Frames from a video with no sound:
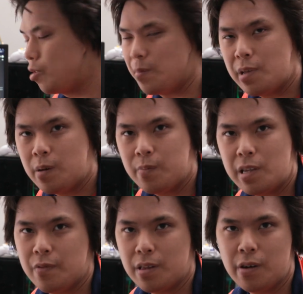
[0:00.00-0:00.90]
more
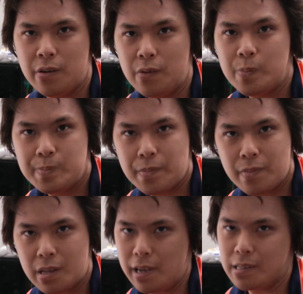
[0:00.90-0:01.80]
premium even though
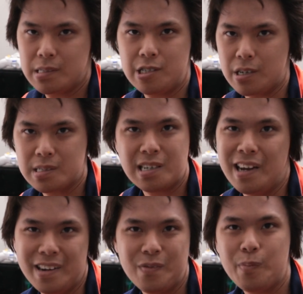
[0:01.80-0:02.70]
it's just
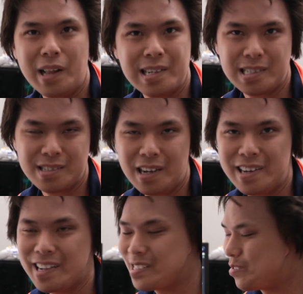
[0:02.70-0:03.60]
kind of a plastic
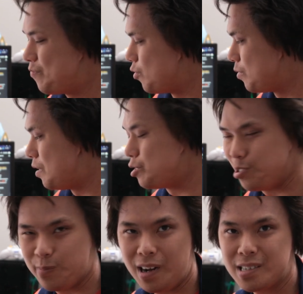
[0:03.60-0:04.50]
lining for a
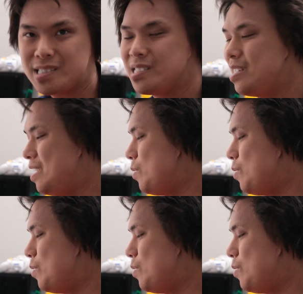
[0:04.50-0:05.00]
shoebox,